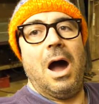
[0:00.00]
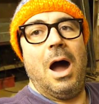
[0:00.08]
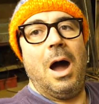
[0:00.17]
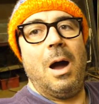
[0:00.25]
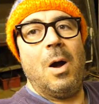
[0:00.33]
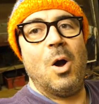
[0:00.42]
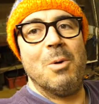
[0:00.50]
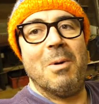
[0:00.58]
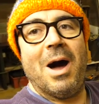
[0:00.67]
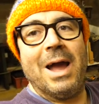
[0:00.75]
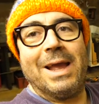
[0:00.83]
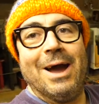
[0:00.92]
Oh
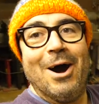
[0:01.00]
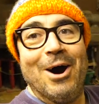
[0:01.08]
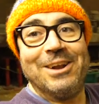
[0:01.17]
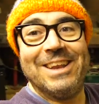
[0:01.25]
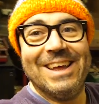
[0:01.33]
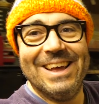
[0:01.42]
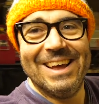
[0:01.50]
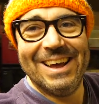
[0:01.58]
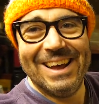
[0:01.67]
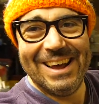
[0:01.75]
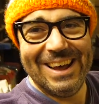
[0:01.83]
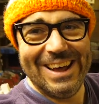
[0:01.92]
my God.
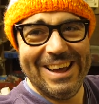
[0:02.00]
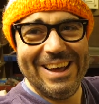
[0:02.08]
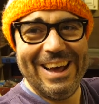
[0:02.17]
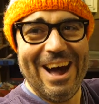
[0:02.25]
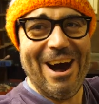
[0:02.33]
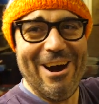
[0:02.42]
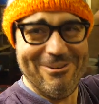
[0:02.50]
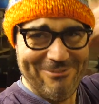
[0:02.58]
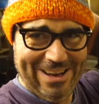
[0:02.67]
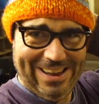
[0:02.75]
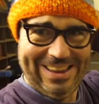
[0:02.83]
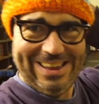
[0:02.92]
Oh
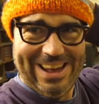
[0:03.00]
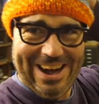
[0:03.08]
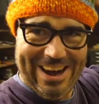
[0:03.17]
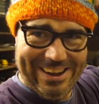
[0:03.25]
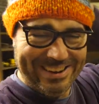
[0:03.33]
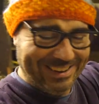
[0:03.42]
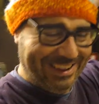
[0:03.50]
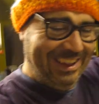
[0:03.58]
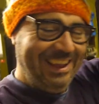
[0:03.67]
my God.